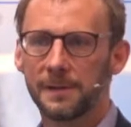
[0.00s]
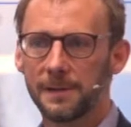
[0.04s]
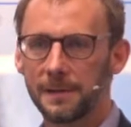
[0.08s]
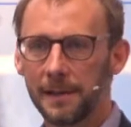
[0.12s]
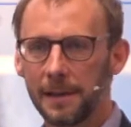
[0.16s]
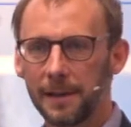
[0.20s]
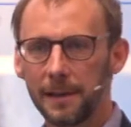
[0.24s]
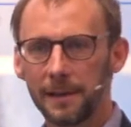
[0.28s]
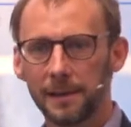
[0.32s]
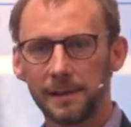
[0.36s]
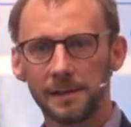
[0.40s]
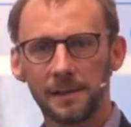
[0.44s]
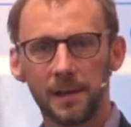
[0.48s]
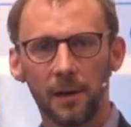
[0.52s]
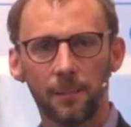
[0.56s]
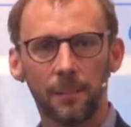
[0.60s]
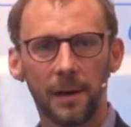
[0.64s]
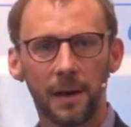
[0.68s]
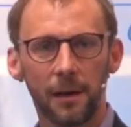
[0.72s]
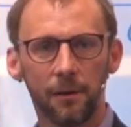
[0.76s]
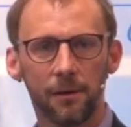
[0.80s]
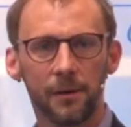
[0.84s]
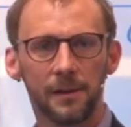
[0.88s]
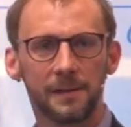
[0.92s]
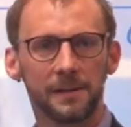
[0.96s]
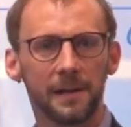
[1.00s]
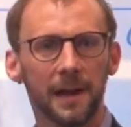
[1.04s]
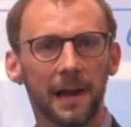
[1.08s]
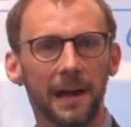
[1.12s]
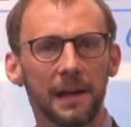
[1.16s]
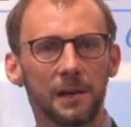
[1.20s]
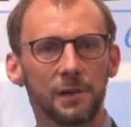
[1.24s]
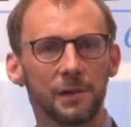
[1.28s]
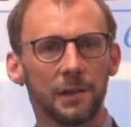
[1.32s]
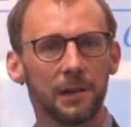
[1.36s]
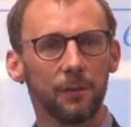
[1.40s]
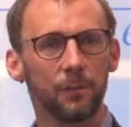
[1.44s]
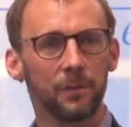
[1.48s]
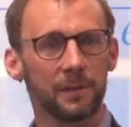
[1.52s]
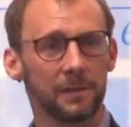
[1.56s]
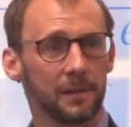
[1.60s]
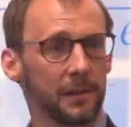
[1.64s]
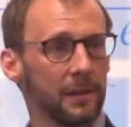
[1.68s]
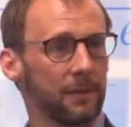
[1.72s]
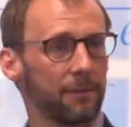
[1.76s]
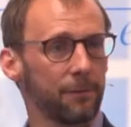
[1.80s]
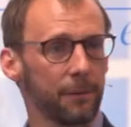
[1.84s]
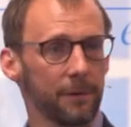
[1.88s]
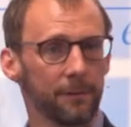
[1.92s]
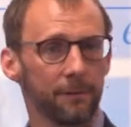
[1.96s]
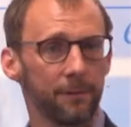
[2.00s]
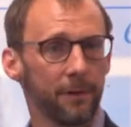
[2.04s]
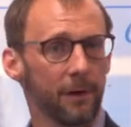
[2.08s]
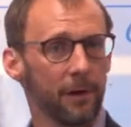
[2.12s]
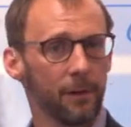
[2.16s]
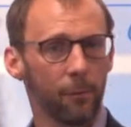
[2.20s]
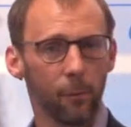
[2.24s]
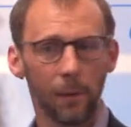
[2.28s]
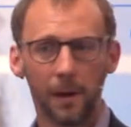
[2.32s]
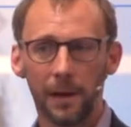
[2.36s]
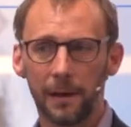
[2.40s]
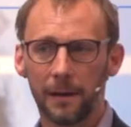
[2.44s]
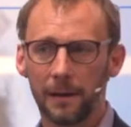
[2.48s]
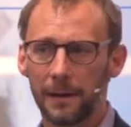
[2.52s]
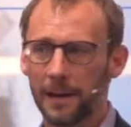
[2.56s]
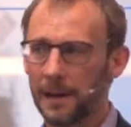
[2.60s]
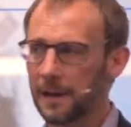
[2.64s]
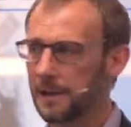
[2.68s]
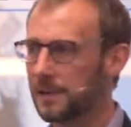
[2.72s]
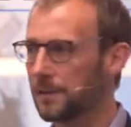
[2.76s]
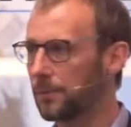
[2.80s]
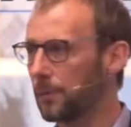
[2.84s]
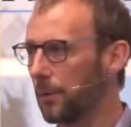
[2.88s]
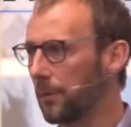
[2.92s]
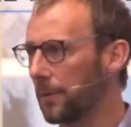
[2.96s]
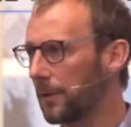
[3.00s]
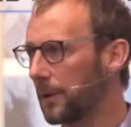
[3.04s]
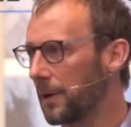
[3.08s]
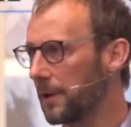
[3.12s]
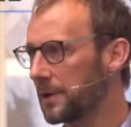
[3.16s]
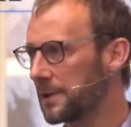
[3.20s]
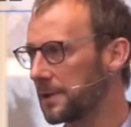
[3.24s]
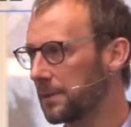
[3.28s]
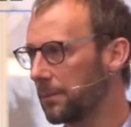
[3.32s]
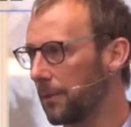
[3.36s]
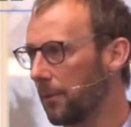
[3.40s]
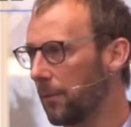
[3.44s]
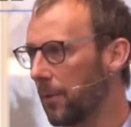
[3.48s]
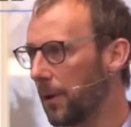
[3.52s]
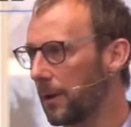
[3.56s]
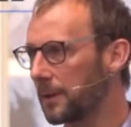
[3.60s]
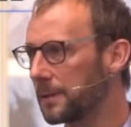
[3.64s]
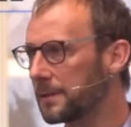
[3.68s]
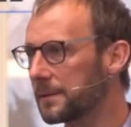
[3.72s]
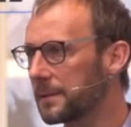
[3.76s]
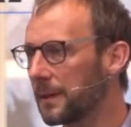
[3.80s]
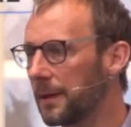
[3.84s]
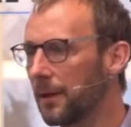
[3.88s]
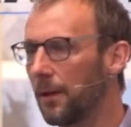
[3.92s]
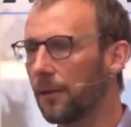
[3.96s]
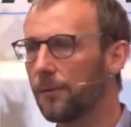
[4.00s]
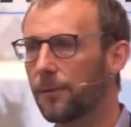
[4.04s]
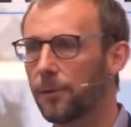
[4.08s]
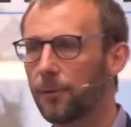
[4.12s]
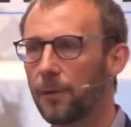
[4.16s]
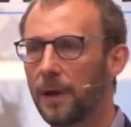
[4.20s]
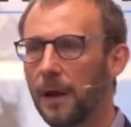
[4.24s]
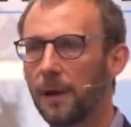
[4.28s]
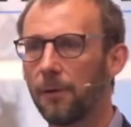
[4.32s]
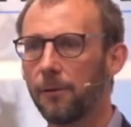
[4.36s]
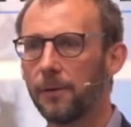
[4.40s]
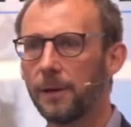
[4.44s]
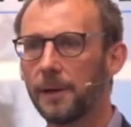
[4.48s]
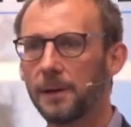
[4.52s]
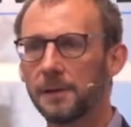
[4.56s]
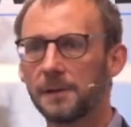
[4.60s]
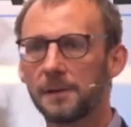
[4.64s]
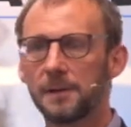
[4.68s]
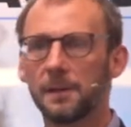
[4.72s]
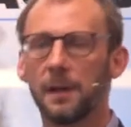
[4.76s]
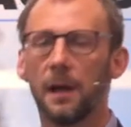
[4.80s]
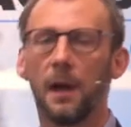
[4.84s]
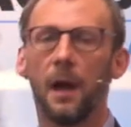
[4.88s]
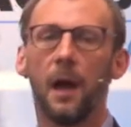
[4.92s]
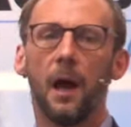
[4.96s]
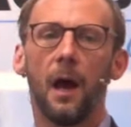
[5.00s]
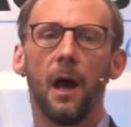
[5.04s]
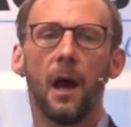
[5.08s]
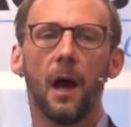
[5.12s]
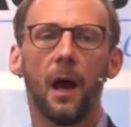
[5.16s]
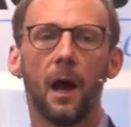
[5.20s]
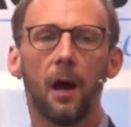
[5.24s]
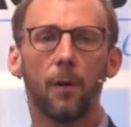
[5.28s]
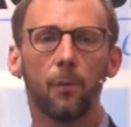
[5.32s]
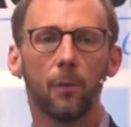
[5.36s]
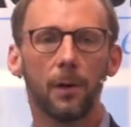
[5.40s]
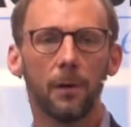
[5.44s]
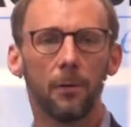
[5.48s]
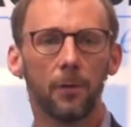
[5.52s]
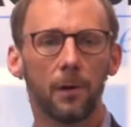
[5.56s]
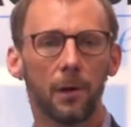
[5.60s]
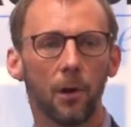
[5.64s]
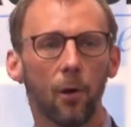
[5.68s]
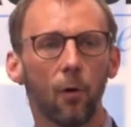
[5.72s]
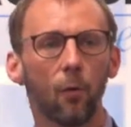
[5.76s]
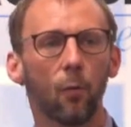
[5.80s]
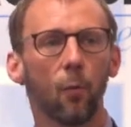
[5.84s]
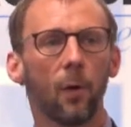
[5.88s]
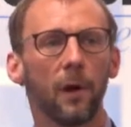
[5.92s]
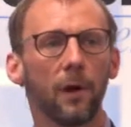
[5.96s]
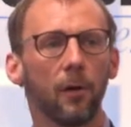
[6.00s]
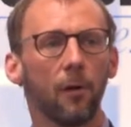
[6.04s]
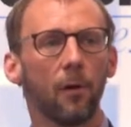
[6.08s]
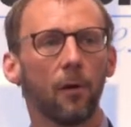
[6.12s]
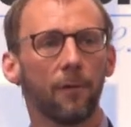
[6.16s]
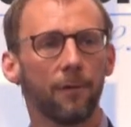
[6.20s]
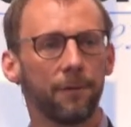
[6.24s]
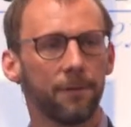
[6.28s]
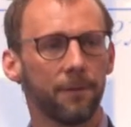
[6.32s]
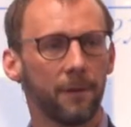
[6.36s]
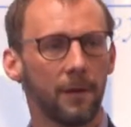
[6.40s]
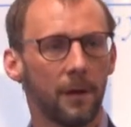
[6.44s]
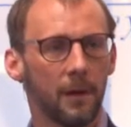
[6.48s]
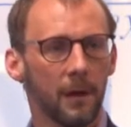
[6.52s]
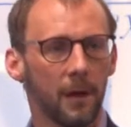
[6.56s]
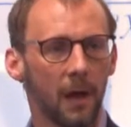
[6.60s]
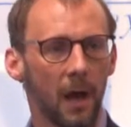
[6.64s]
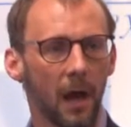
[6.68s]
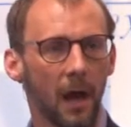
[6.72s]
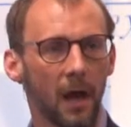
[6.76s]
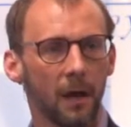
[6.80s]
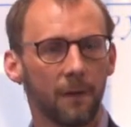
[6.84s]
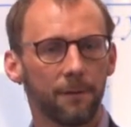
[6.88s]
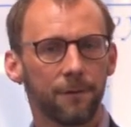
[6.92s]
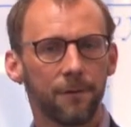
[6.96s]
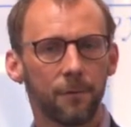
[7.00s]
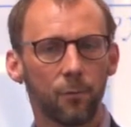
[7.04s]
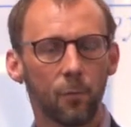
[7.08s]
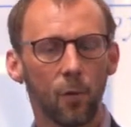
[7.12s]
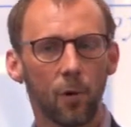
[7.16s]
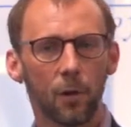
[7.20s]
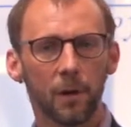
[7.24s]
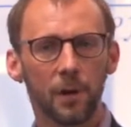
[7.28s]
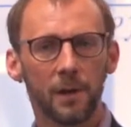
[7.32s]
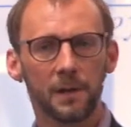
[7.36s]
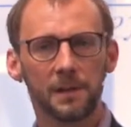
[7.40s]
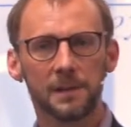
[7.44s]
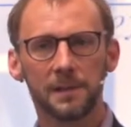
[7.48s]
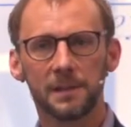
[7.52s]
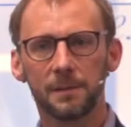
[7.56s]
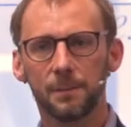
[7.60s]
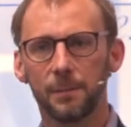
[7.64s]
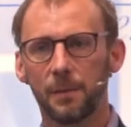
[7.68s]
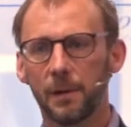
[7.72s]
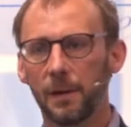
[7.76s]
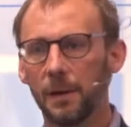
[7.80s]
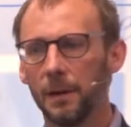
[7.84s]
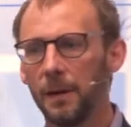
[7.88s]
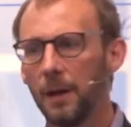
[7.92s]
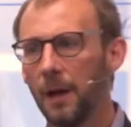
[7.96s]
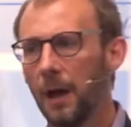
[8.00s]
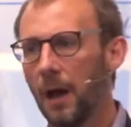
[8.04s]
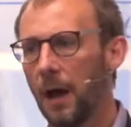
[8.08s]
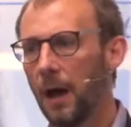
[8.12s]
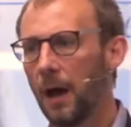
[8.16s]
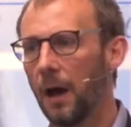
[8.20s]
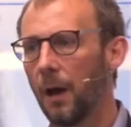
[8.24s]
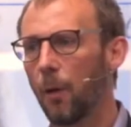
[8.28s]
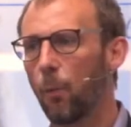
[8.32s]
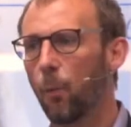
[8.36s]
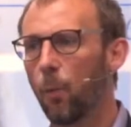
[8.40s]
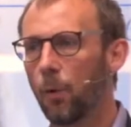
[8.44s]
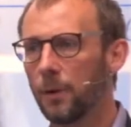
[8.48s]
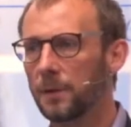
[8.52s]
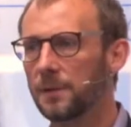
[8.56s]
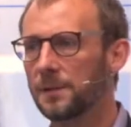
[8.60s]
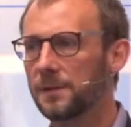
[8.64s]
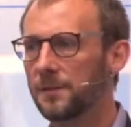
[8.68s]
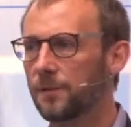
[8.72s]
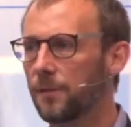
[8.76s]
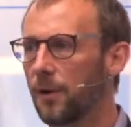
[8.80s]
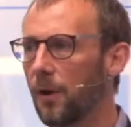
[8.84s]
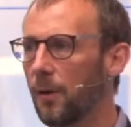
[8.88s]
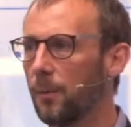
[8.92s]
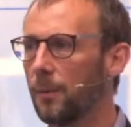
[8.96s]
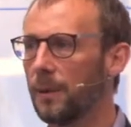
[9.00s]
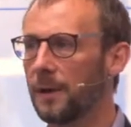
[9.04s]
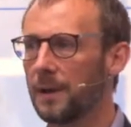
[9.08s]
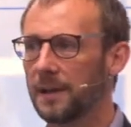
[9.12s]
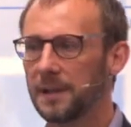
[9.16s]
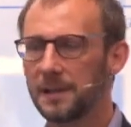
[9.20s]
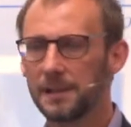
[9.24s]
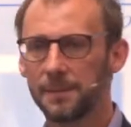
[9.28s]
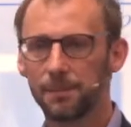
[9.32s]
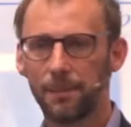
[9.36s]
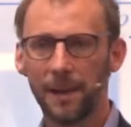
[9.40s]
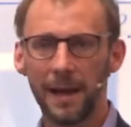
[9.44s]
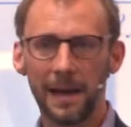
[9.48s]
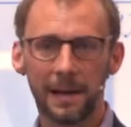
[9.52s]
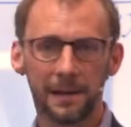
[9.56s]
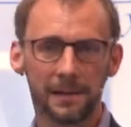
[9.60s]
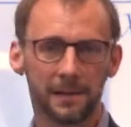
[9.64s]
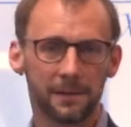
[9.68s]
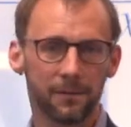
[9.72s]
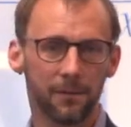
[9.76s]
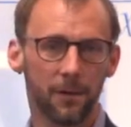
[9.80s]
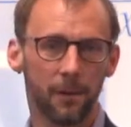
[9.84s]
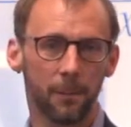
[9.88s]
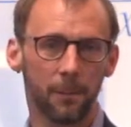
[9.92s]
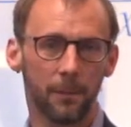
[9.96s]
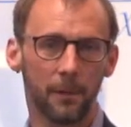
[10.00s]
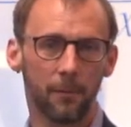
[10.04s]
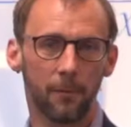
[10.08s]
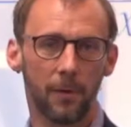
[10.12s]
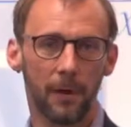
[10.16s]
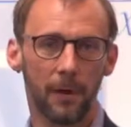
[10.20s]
see in some areas that actually we're delivering very well against what the customer wants. In other areas, we're a long way off from what customer wants from and expects from the